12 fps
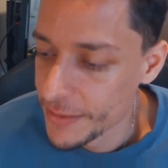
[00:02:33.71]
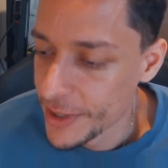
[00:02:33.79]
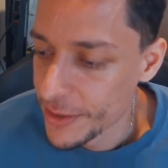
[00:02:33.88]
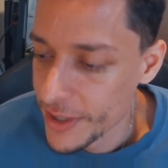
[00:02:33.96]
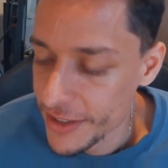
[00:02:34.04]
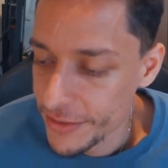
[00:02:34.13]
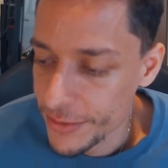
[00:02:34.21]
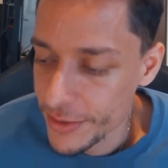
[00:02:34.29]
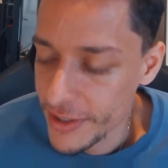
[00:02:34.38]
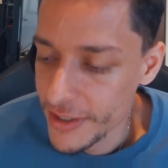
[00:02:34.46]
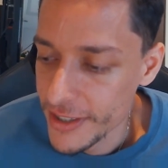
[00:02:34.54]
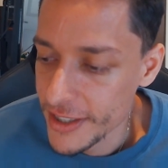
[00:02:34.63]
my wife,
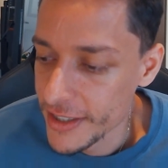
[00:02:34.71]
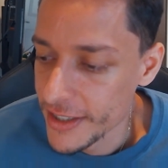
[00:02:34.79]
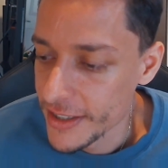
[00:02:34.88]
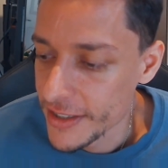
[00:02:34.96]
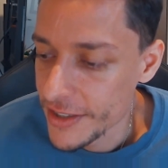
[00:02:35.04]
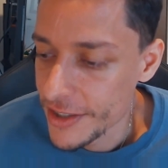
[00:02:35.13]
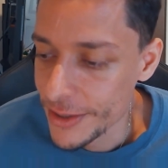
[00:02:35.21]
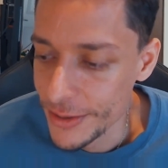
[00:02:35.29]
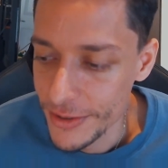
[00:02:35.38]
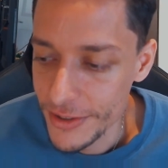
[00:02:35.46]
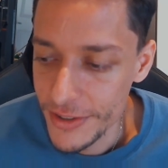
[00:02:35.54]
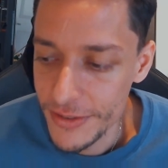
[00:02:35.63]
we're looking at
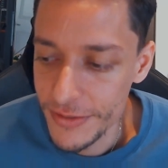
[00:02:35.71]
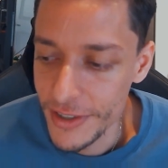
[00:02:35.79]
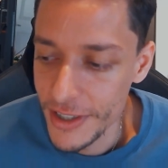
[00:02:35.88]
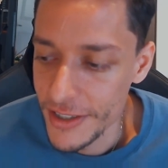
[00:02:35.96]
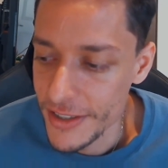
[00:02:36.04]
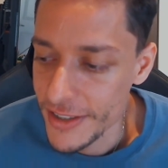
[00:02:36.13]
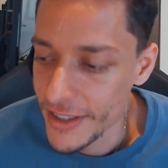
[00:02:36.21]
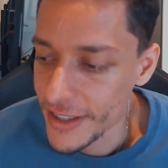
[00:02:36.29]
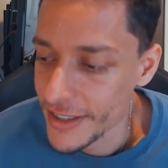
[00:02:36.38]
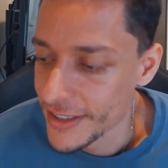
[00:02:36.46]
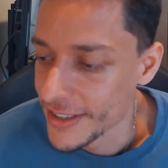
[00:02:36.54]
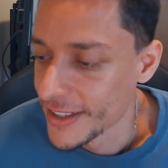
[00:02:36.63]
schools for our
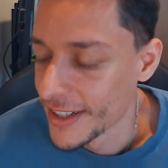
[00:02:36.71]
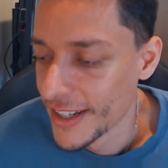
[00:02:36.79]
son, and